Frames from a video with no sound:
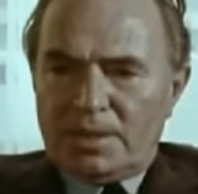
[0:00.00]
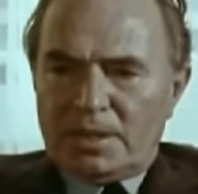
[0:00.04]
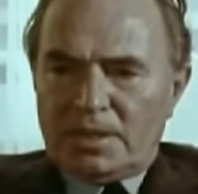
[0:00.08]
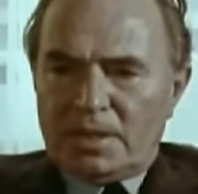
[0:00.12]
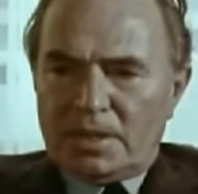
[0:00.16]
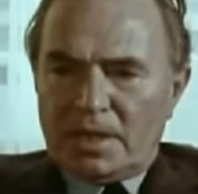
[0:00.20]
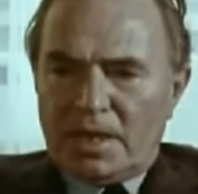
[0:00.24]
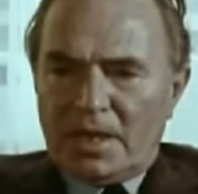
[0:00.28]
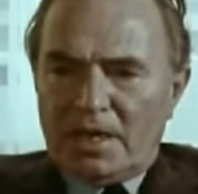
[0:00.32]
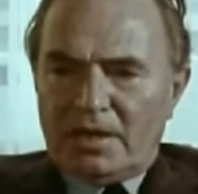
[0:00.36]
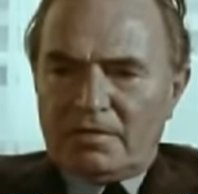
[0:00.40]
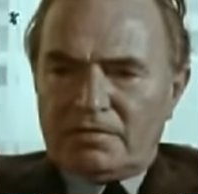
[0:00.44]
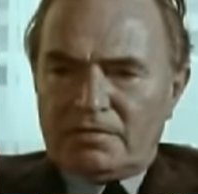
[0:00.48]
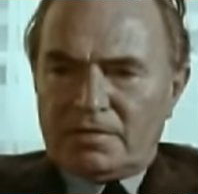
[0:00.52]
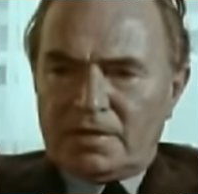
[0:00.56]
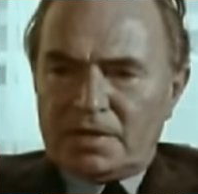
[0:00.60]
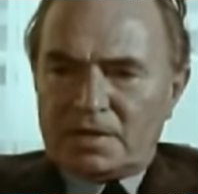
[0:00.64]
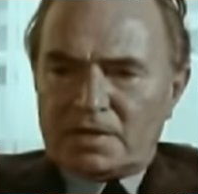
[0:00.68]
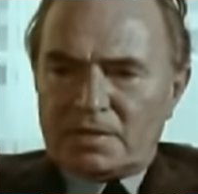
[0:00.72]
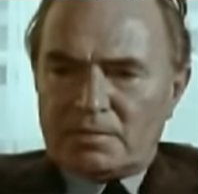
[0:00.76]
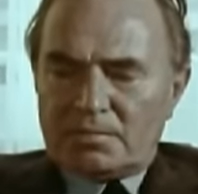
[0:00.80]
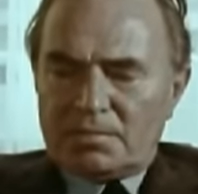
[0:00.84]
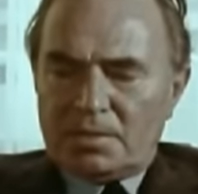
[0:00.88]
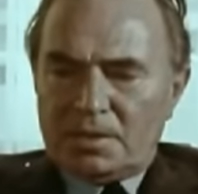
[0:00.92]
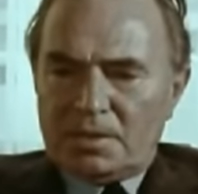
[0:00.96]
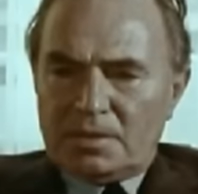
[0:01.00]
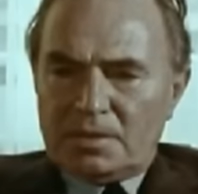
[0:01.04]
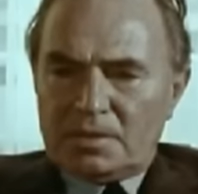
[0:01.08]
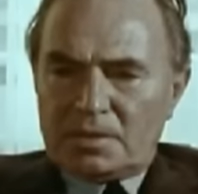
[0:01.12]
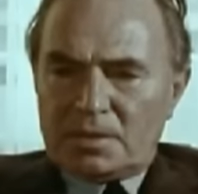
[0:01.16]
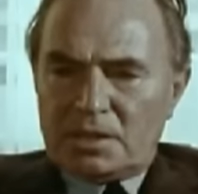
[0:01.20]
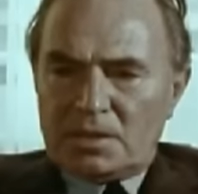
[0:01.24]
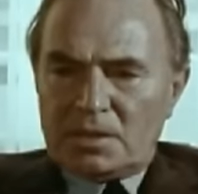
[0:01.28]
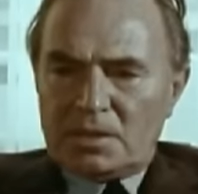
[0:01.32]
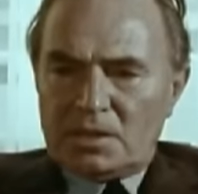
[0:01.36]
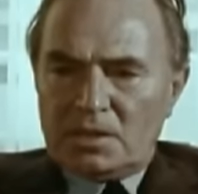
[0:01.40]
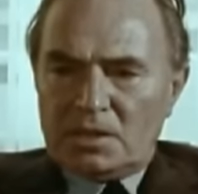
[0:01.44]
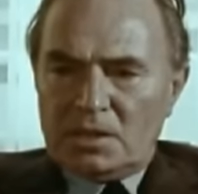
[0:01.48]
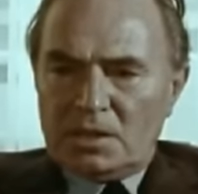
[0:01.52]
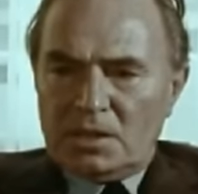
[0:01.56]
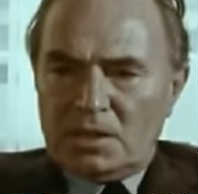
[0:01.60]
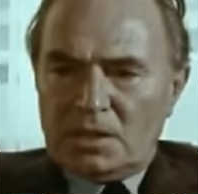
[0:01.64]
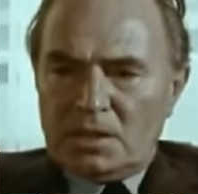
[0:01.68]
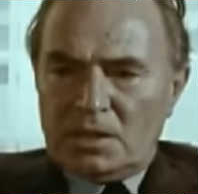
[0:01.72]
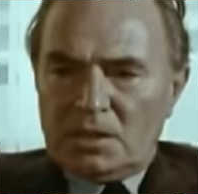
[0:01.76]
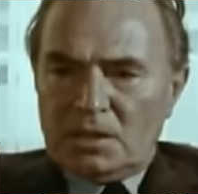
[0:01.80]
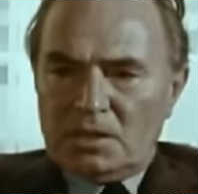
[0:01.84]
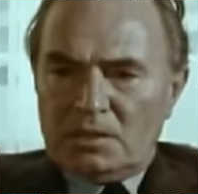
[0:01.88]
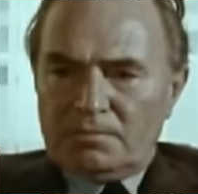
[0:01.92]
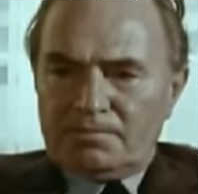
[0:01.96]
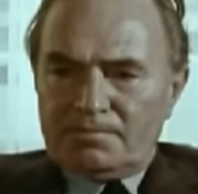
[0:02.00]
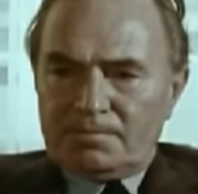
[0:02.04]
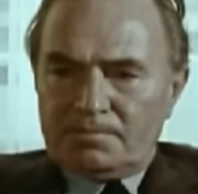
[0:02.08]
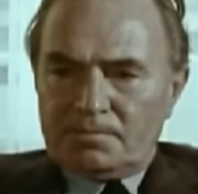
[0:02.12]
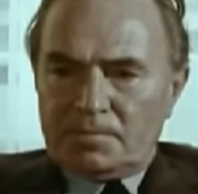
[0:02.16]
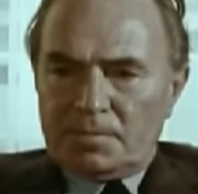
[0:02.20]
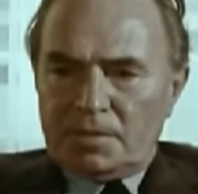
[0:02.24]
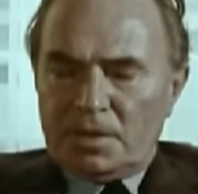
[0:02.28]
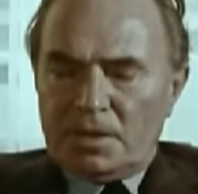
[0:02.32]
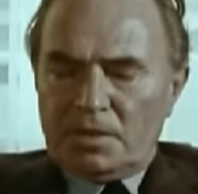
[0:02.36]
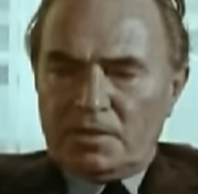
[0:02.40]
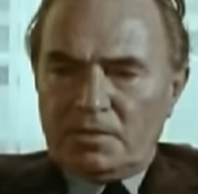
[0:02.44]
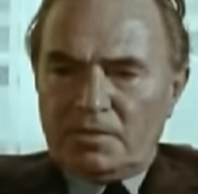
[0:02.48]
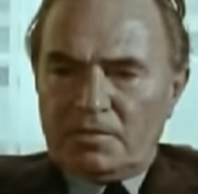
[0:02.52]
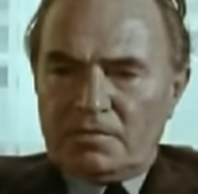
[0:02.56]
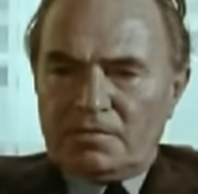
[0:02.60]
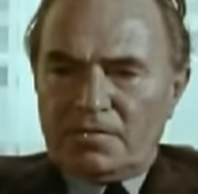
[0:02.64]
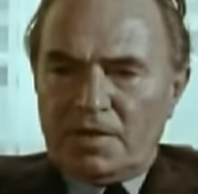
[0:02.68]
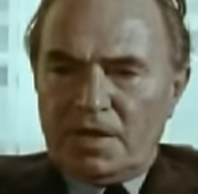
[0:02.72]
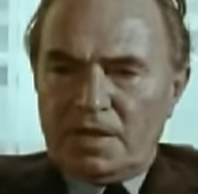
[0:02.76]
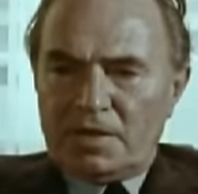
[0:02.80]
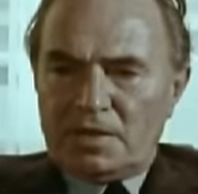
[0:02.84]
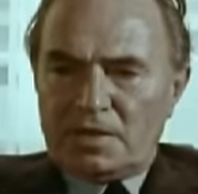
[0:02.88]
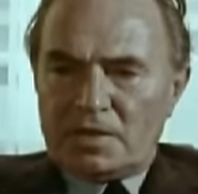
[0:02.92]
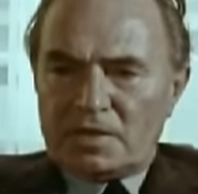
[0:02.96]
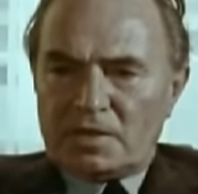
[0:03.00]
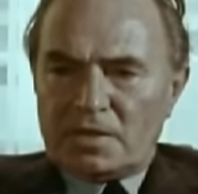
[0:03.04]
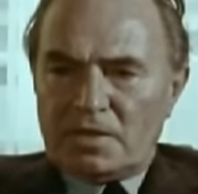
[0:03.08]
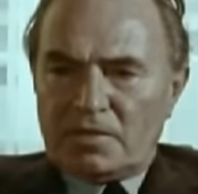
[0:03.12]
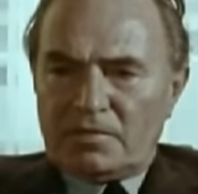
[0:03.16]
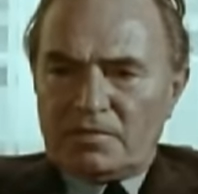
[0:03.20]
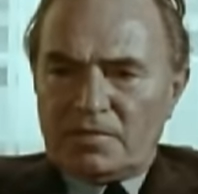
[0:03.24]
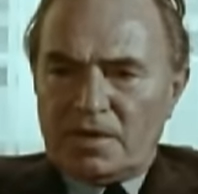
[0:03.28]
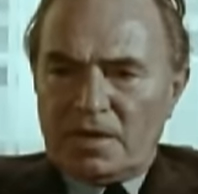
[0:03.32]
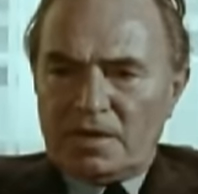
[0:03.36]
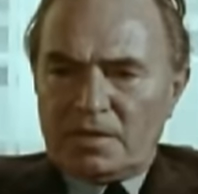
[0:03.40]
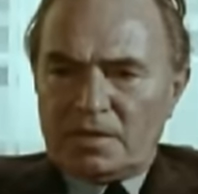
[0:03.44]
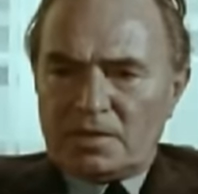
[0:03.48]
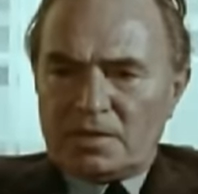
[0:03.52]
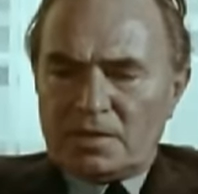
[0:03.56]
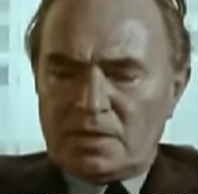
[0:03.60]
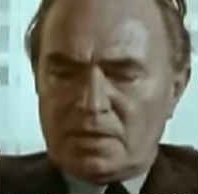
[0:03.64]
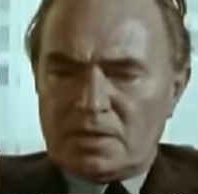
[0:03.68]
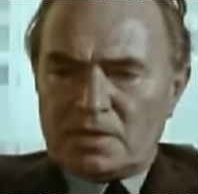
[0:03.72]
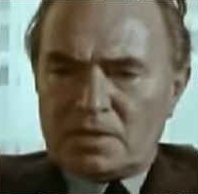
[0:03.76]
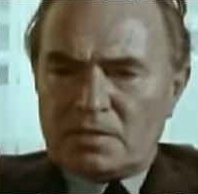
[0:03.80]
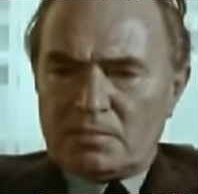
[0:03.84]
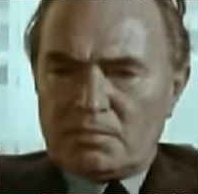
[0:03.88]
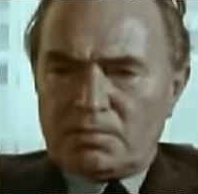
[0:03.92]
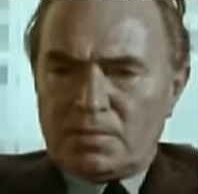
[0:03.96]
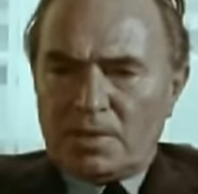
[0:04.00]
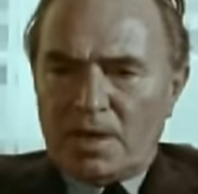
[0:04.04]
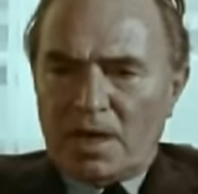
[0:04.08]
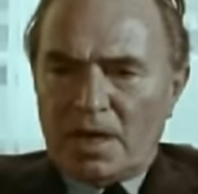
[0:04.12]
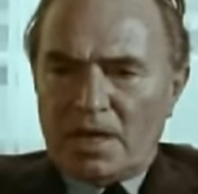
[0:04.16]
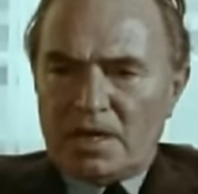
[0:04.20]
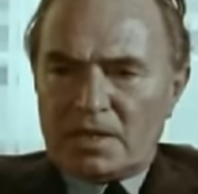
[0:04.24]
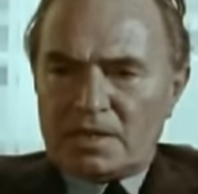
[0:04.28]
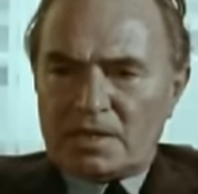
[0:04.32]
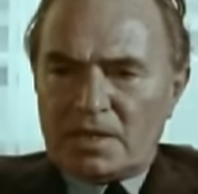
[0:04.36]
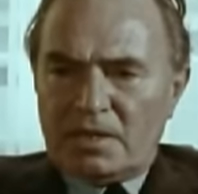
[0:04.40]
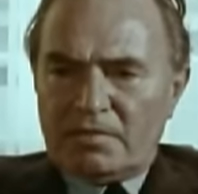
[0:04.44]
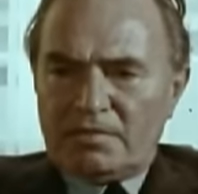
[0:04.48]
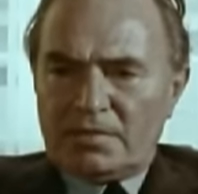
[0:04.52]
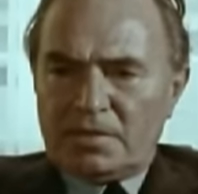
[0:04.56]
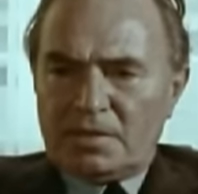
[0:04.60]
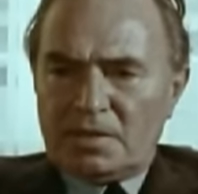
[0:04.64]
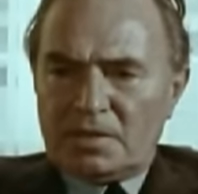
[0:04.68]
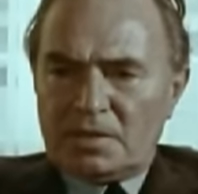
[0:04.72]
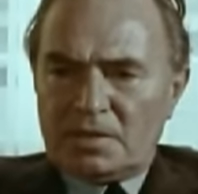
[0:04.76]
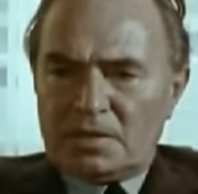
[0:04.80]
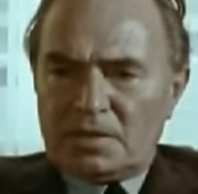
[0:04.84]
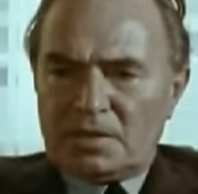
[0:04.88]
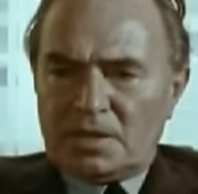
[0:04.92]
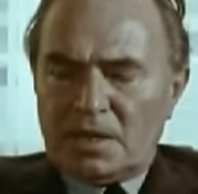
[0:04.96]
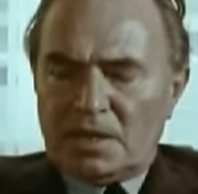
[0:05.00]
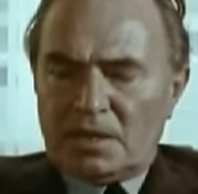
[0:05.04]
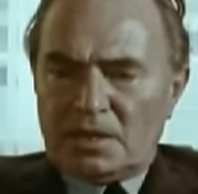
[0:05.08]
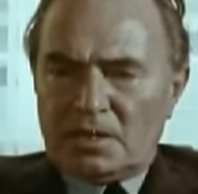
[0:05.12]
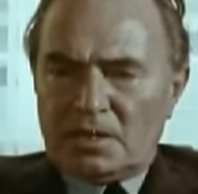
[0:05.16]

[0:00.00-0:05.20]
life, I suppose. And you'd find yourself, rather to your surprise, having dinner or